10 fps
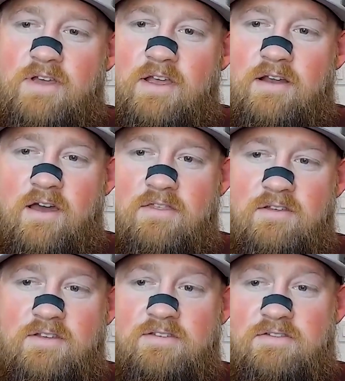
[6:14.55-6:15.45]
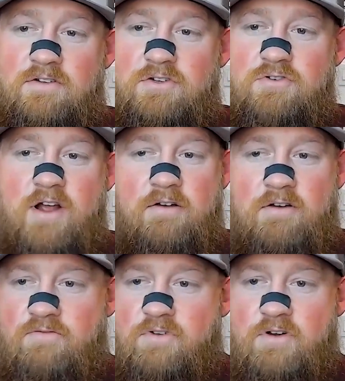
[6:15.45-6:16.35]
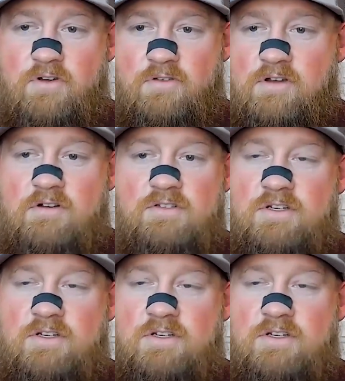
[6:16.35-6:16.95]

And I think this is going to drag on for another year or